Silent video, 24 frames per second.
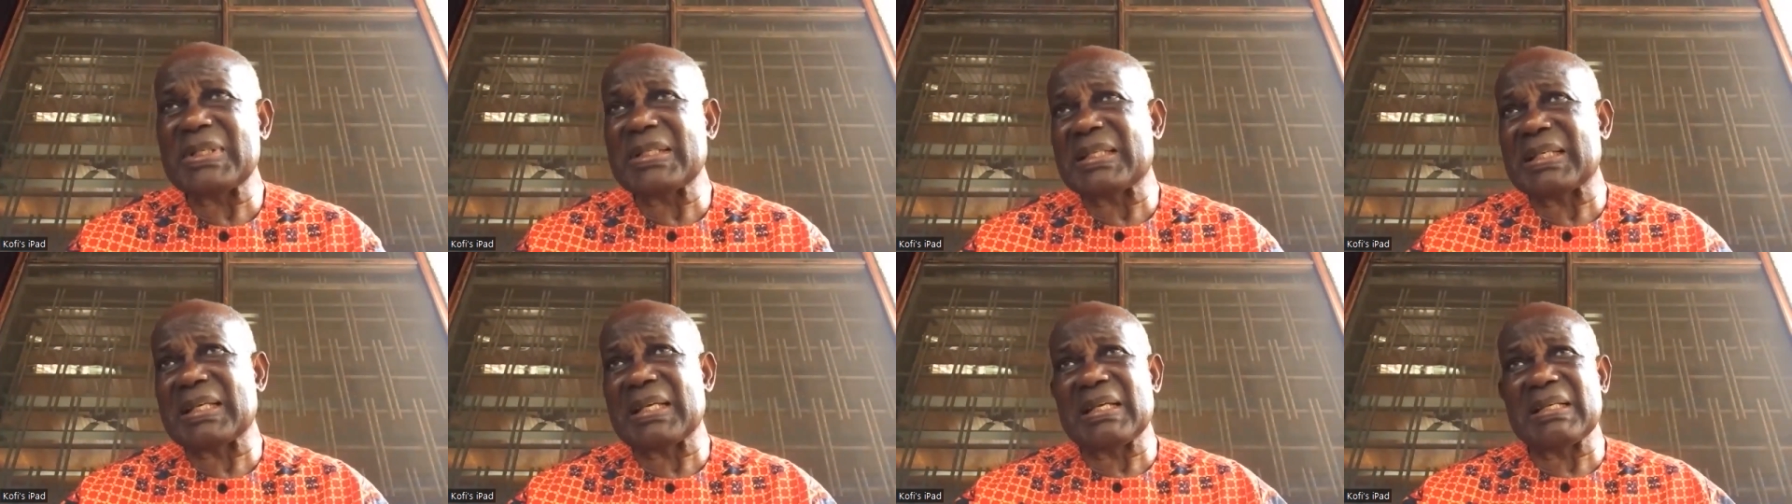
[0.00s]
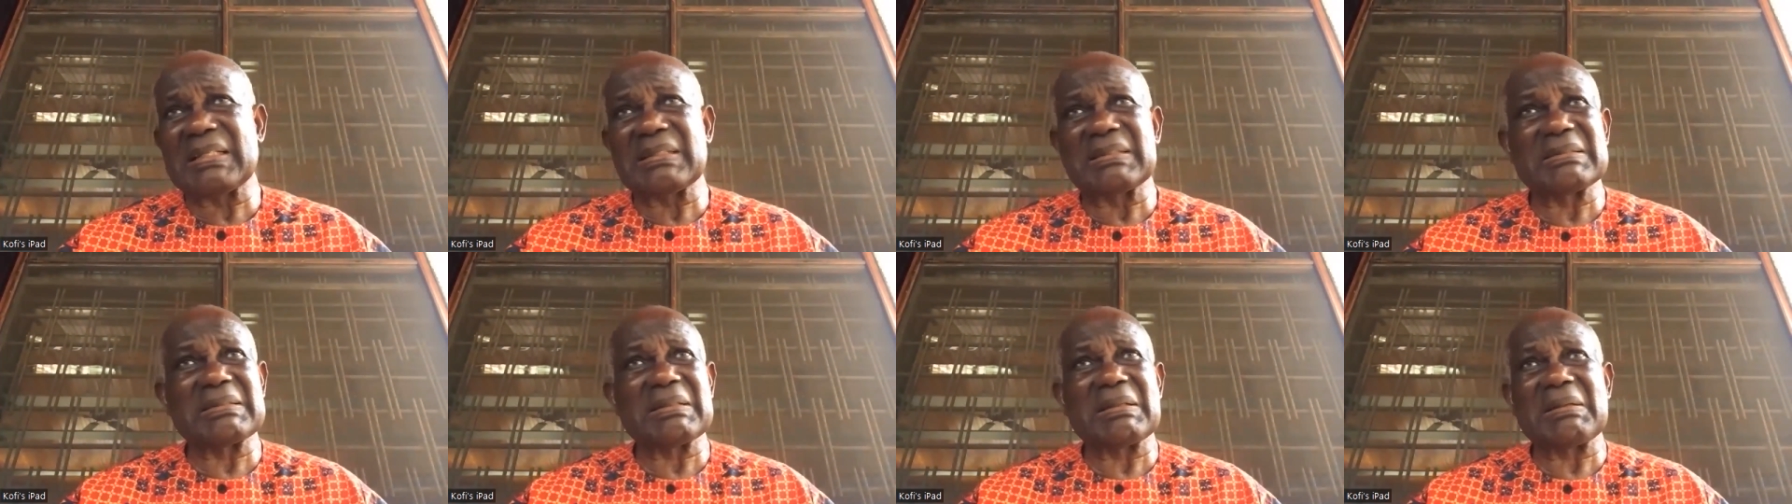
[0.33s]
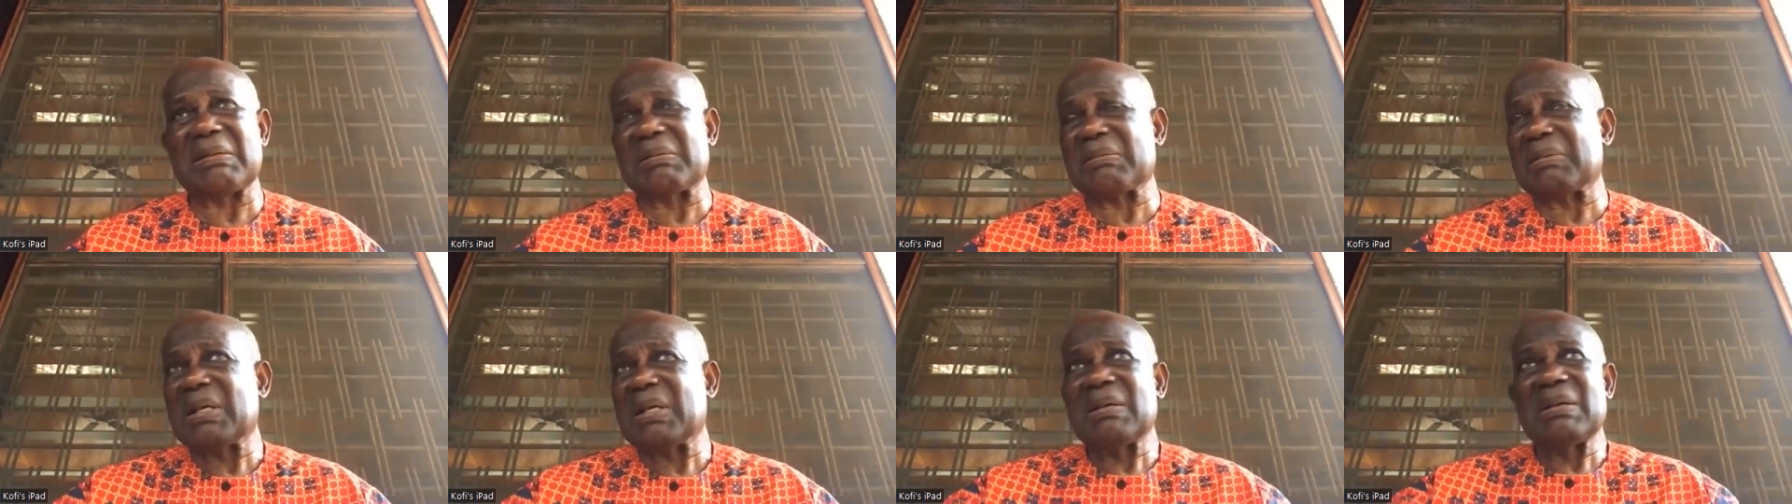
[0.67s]
cares.
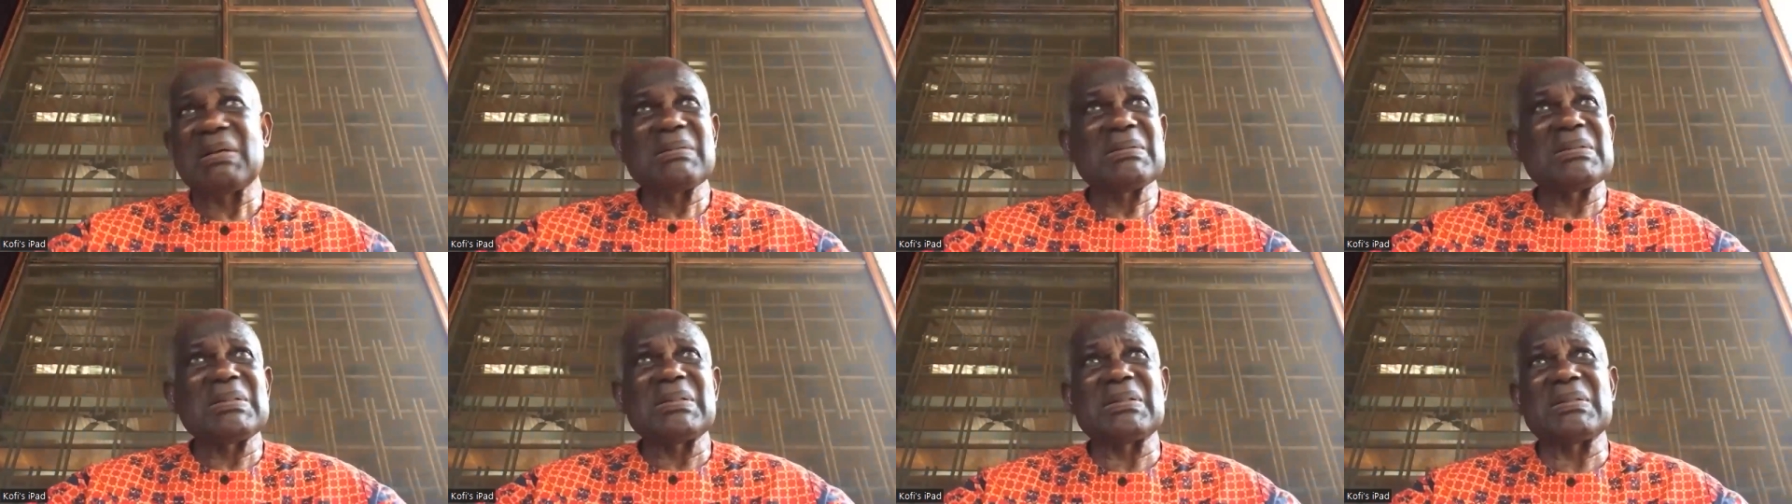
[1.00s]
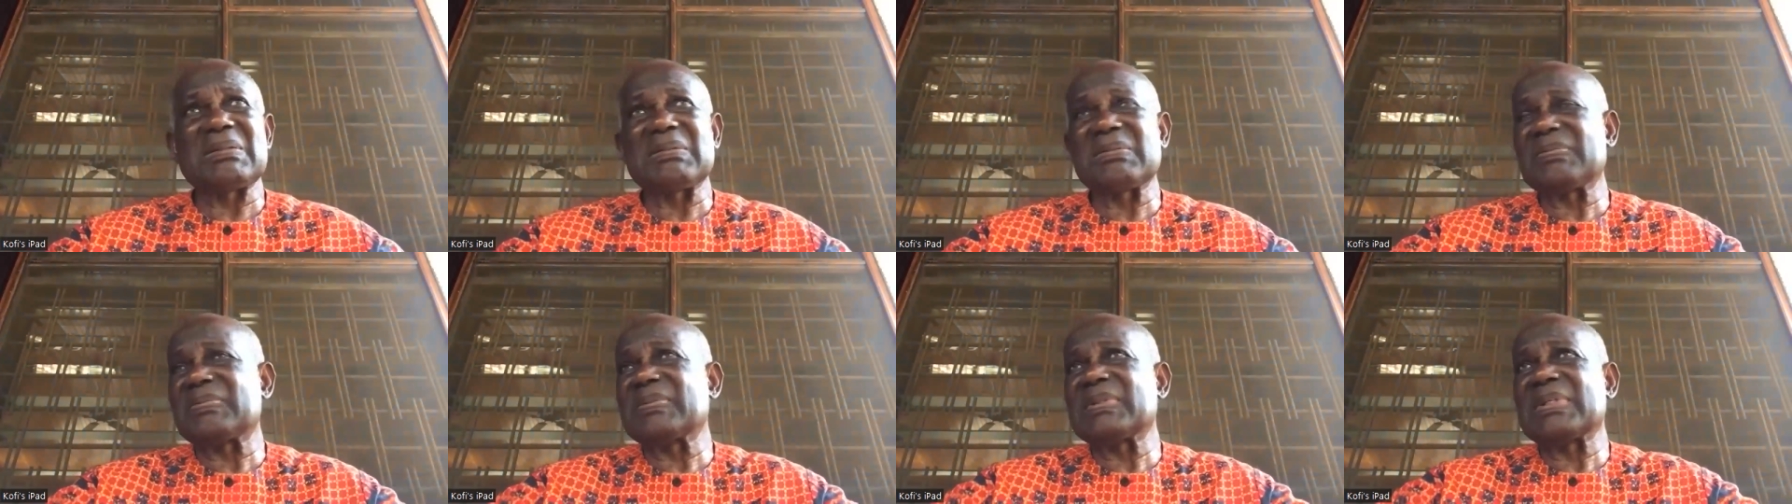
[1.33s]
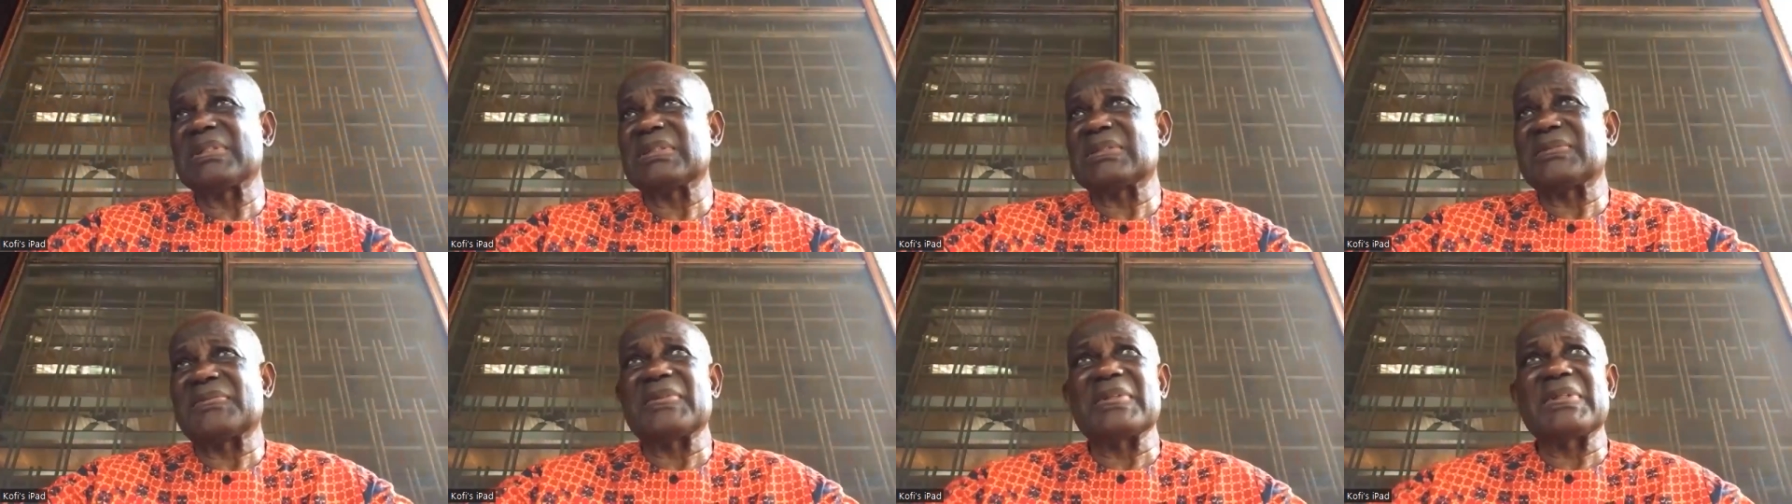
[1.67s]
Are, you know,
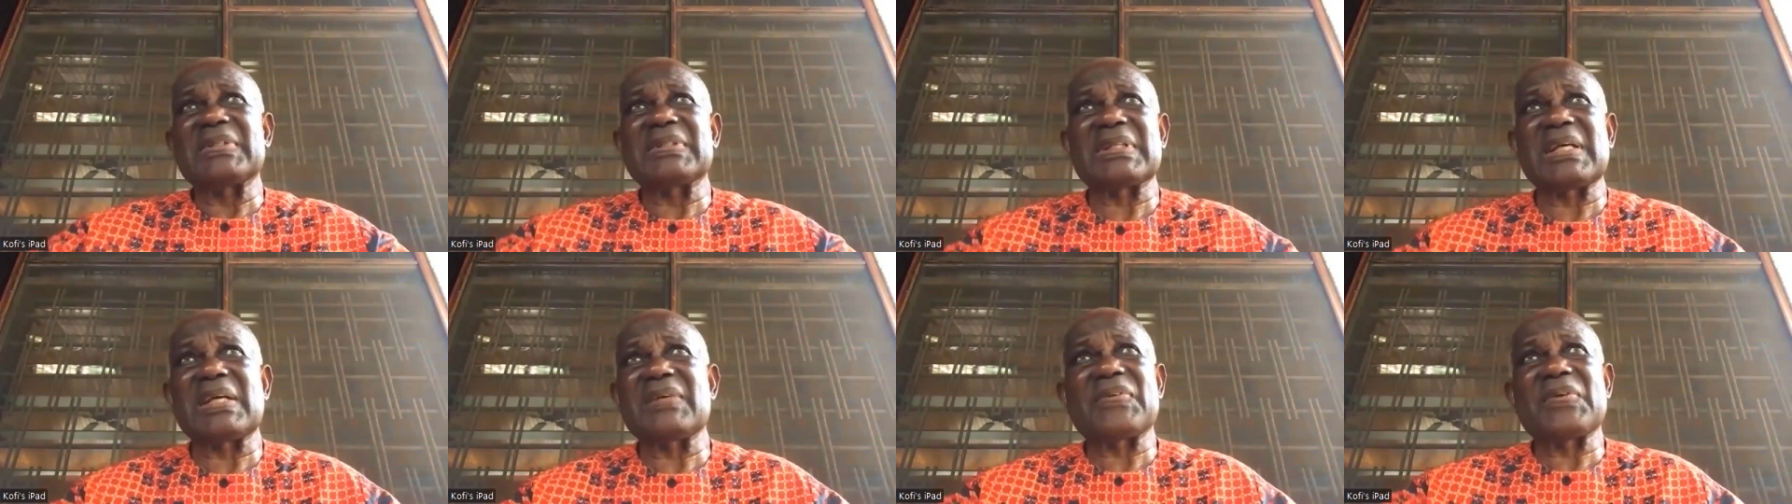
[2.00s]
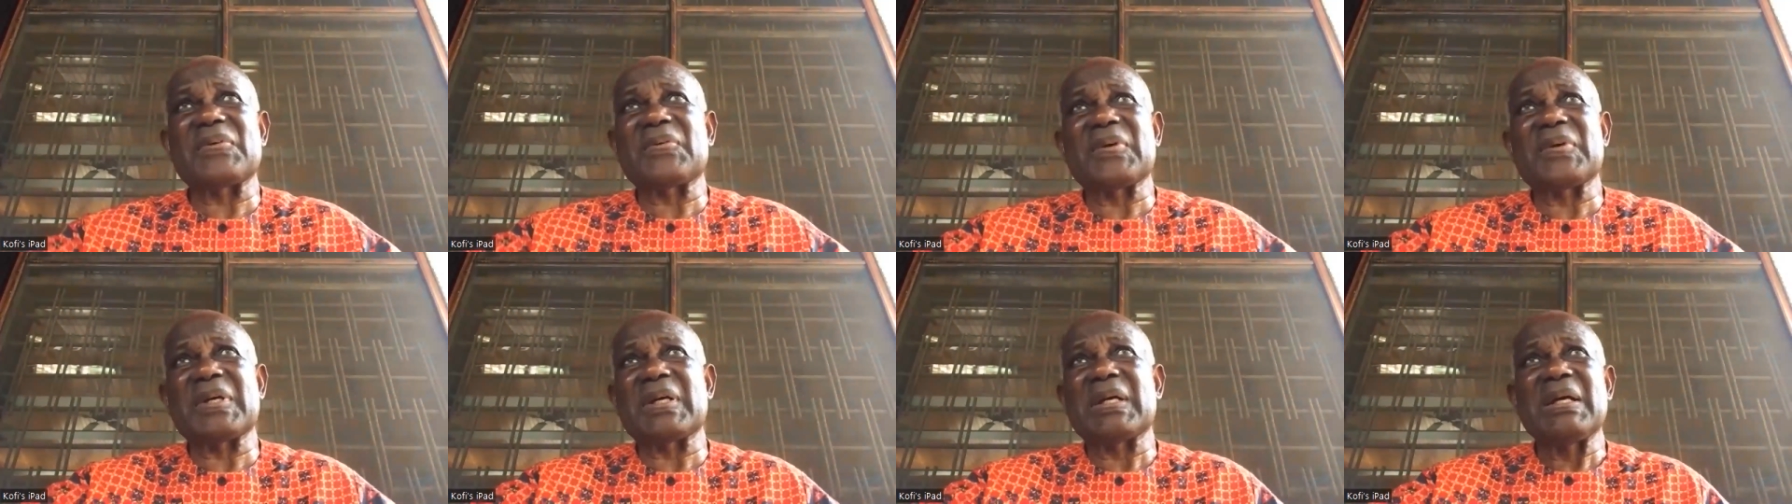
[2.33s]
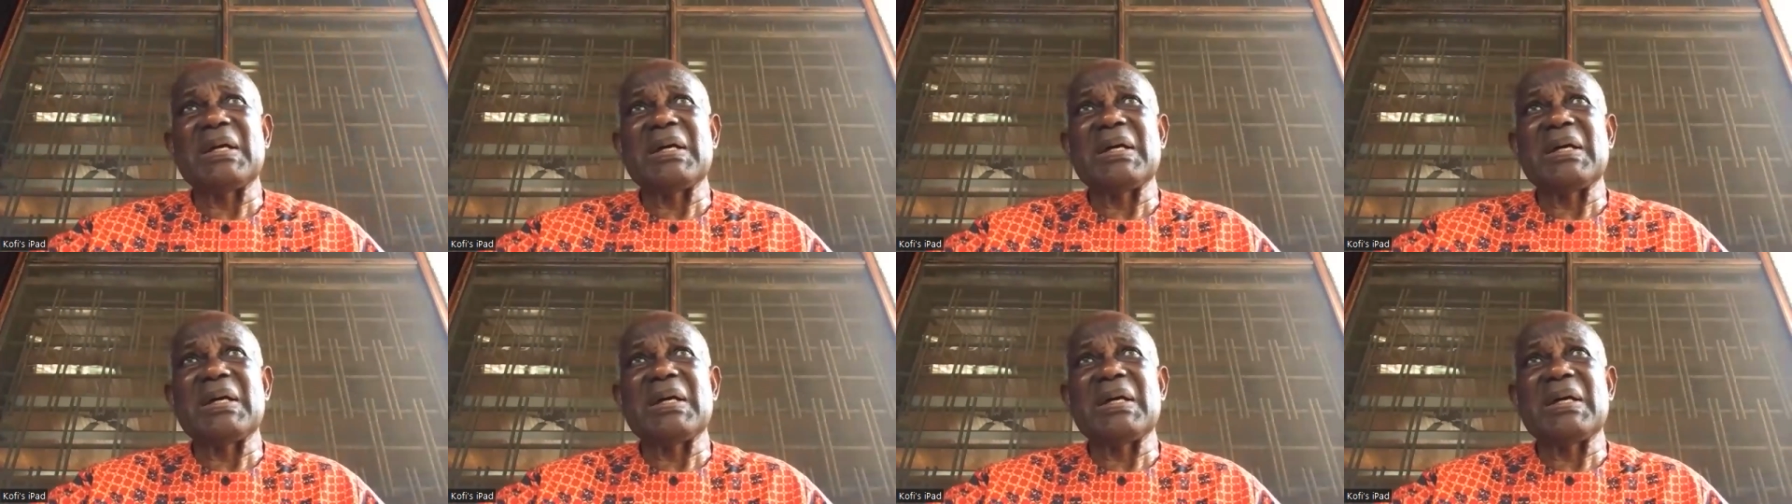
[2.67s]
there's filth everywhere.